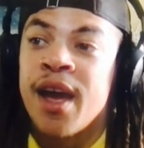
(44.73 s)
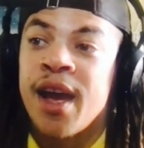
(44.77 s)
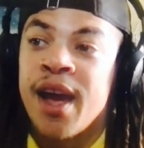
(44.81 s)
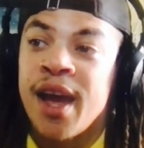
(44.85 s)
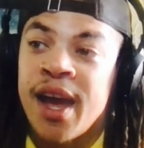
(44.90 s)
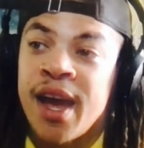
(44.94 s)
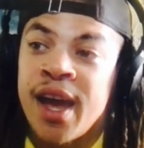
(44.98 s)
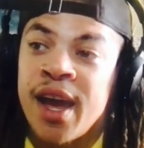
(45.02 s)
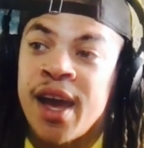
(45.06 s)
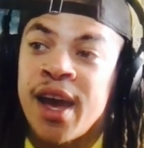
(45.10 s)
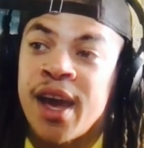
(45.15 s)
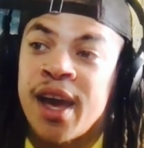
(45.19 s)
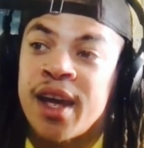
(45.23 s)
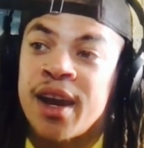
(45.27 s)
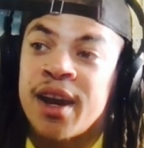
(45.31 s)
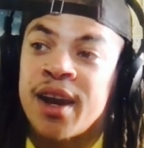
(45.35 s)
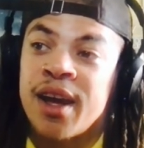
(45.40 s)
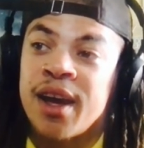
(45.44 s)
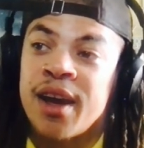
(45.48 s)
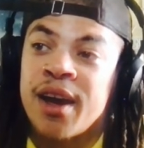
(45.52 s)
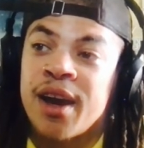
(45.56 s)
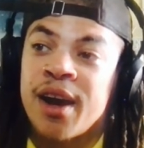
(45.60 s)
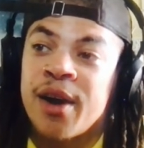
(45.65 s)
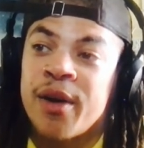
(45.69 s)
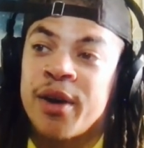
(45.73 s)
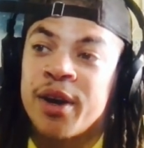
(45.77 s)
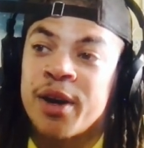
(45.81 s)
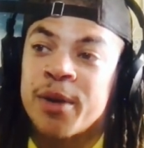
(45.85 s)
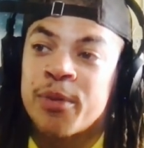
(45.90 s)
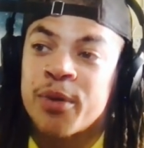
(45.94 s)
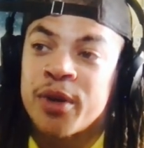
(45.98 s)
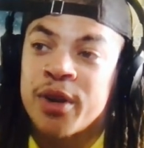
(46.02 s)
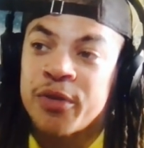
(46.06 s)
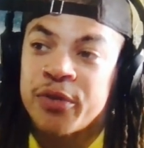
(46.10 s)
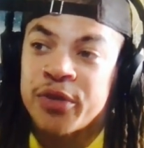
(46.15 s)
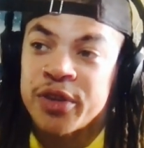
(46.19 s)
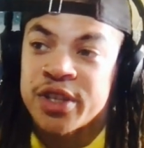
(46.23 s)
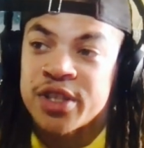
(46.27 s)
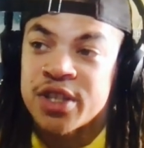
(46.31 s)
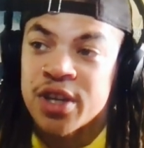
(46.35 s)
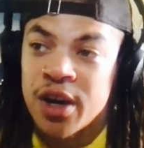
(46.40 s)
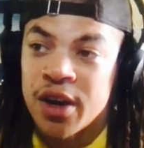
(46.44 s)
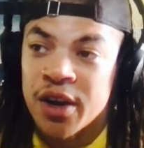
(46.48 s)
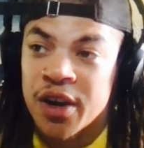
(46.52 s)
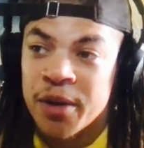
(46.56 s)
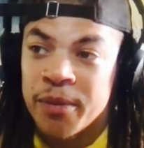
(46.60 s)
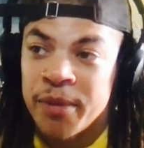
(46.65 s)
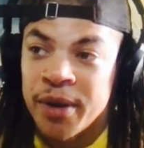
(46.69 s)
And I want to briefly
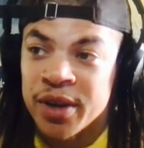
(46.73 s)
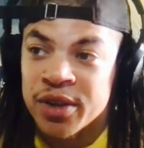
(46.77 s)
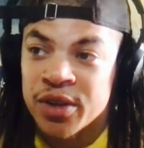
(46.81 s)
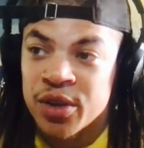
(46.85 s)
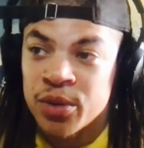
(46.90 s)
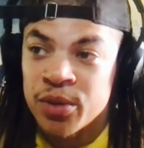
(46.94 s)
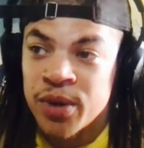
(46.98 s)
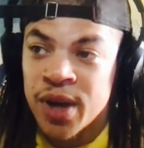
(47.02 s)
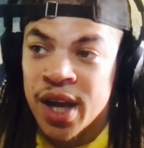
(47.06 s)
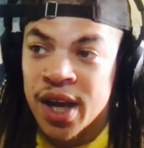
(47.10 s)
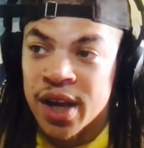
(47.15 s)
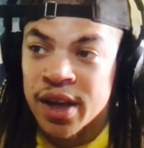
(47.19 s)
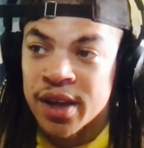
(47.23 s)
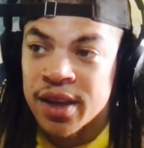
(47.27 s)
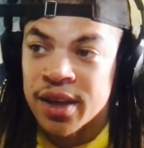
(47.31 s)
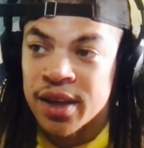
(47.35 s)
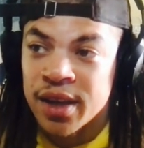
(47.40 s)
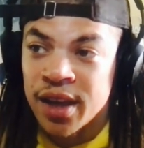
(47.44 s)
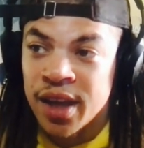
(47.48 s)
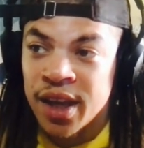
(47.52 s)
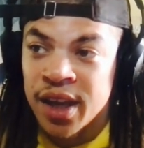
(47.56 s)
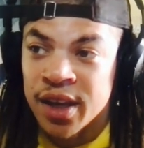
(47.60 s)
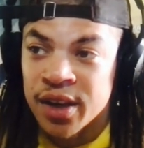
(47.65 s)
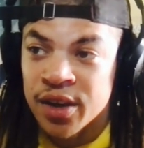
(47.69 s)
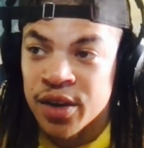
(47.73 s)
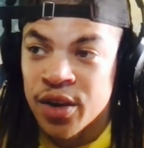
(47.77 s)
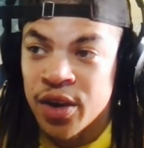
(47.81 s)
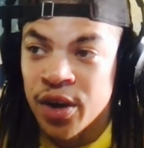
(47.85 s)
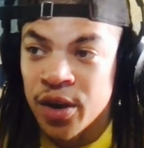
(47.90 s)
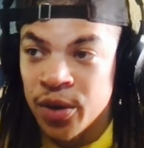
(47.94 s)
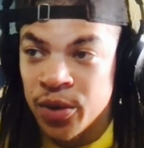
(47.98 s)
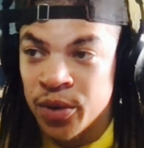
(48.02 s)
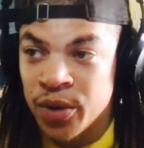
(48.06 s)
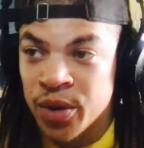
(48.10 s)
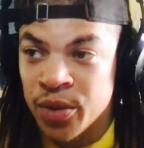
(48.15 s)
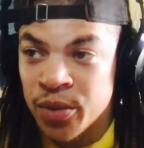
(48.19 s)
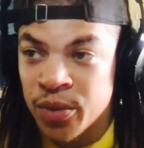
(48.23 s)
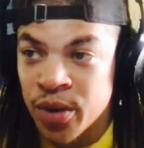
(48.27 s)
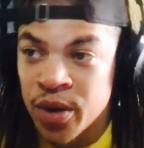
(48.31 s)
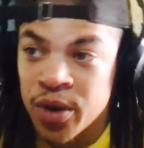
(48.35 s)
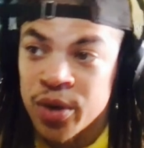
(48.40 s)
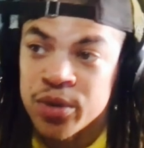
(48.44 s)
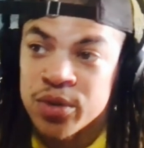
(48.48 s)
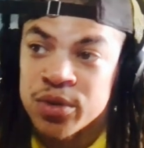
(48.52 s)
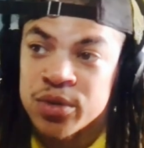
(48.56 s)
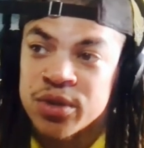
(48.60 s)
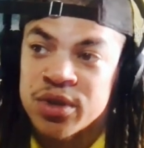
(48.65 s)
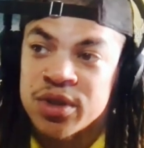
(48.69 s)
talk about The Rock and Cody
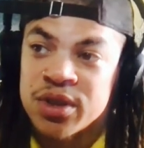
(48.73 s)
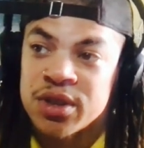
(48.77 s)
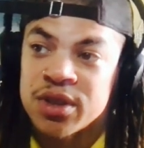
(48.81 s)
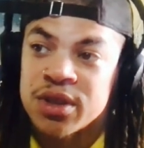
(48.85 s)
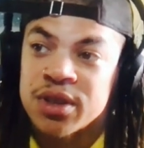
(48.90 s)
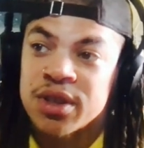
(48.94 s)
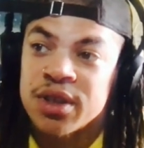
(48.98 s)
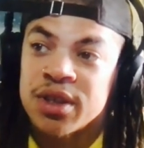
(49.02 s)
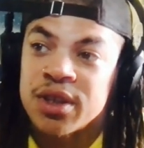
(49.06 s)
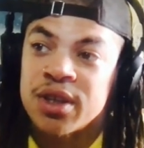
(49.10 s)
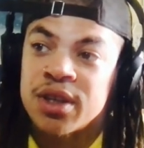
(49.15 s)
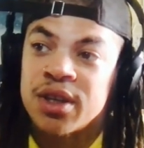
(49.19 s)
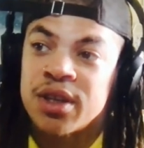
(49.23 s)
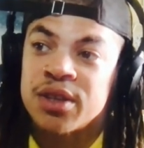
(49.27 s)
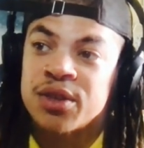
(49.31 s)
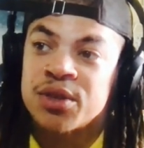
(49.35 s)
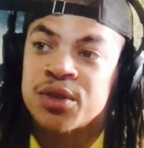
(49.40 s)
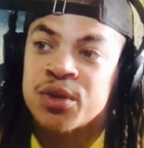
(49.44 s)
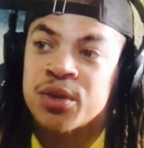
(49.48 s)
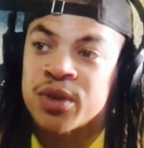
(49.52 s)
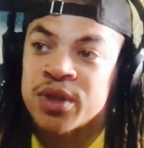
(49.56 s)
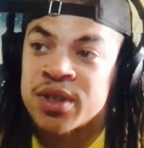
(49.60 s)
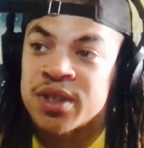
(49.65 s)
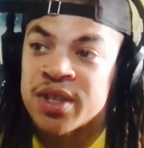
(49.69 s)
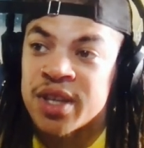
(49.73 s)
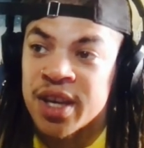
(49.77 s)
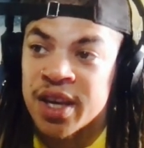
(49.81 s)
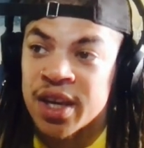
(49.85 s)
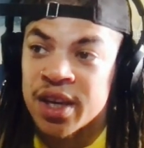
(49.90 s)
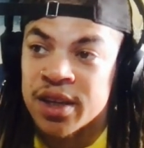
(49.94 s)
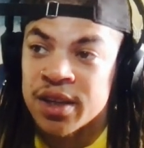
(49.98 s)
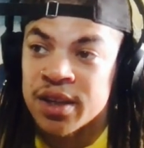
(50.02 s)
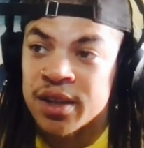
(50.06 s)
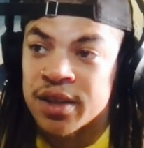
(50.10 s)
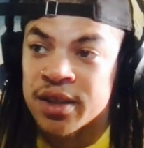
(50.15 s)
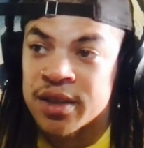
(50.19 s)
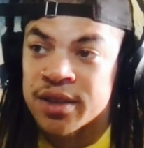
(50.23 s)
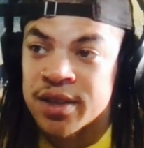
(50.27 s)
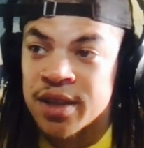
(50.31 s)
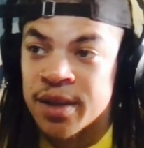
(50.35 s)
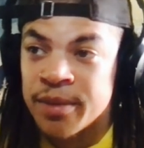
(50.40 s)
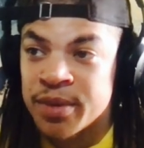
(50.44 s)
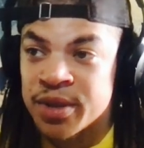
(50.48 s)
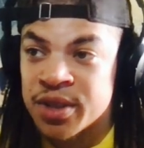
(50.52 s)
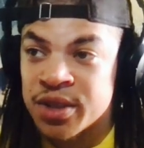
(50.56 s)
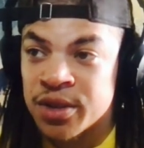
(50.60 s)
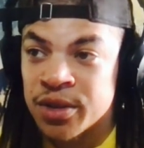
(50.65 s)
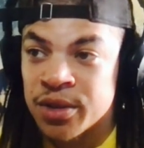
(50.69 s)
Rhodes towards the end of this
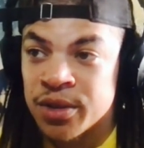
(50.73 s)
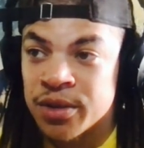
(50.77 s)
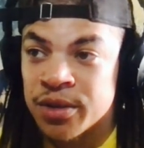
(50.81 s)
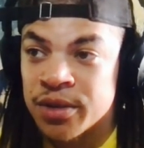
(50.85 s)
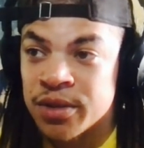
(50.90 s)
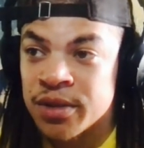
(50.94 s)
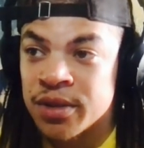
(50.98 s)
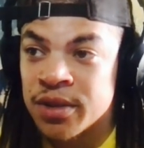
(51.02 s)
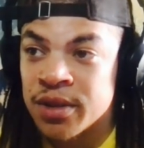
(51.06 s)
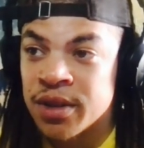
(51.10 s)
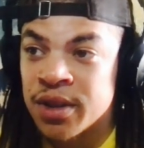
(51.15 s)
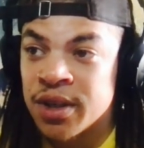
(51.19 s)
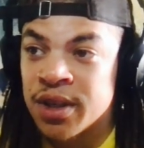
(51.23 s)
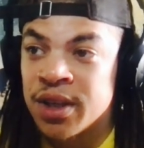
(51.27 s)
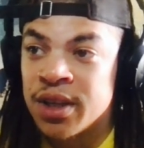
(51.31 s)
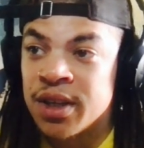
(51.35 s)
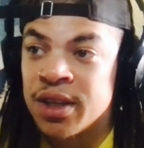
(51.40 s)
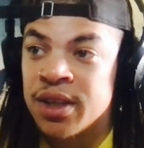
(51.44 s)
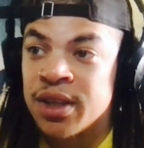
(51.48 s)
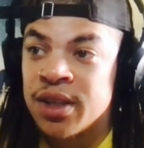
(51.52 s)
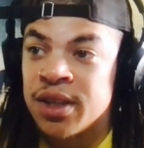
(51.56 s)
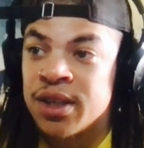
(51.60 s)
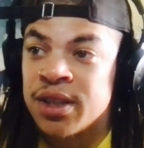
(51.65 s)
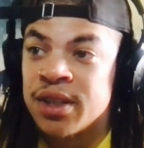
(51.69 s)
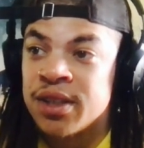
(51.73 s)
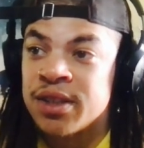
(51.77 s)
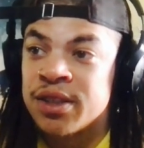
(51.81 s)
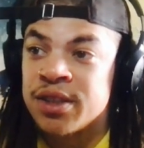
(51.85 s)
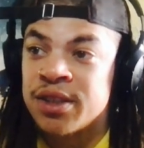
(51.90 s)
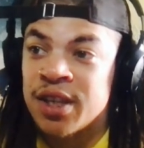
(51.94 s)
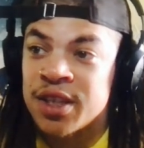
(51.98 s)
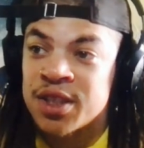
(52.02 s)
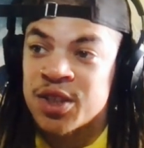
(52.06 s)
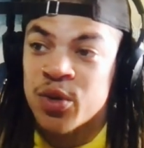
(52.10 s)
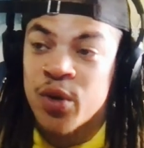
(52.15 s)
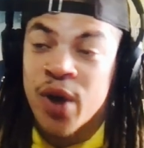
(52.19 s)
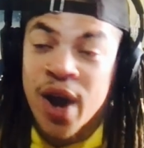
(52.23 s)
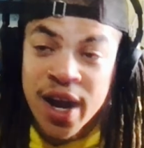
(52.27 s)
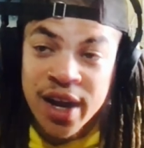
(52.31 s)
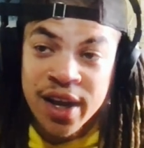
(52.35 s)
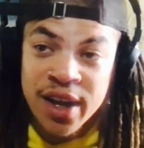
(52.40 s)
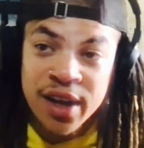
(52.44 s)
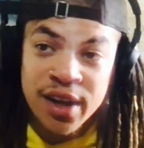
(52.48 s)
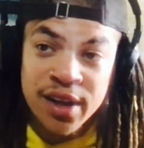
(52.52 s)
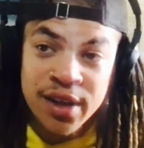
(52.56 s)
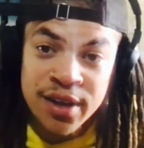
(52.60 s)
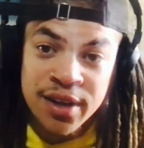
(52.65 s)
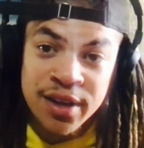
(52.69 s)
episode, just so I
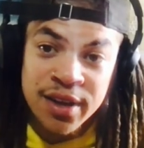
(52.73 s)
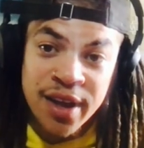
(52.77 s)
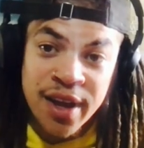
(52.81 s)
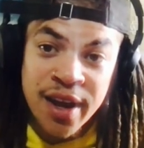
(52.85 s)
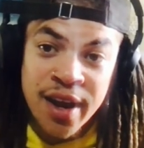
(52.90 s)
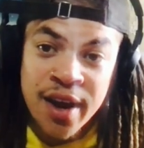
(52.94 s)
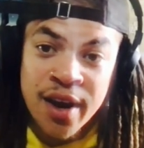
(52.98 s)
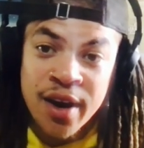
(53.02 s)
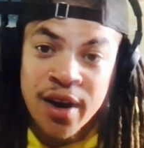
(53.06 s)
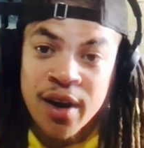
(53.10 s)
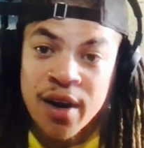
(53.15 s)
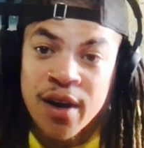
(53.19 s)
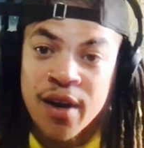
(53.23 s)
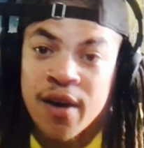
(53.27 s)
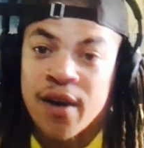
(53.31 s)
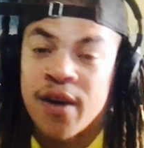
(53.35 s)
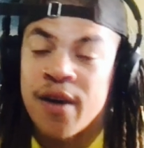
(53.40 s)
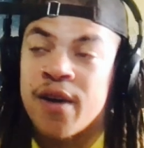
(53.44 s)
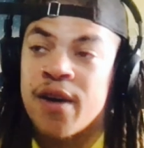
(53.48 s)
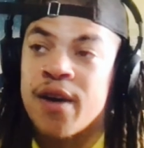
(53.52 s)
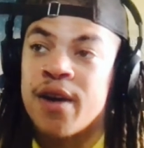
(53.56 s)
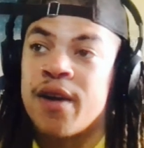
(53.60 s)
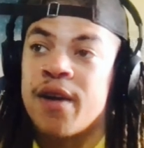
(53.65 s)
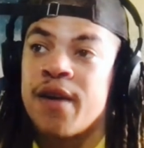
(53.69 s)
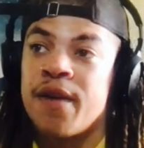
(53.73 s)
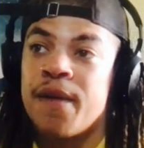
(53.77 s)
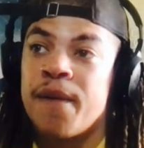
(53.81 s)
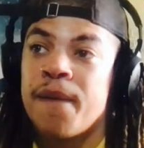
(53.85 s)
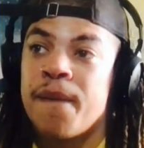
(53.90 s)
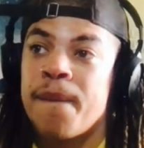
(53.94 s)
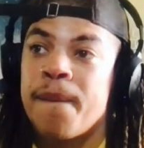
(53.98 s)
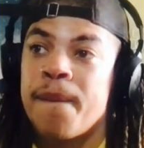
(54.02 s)
can clear the air on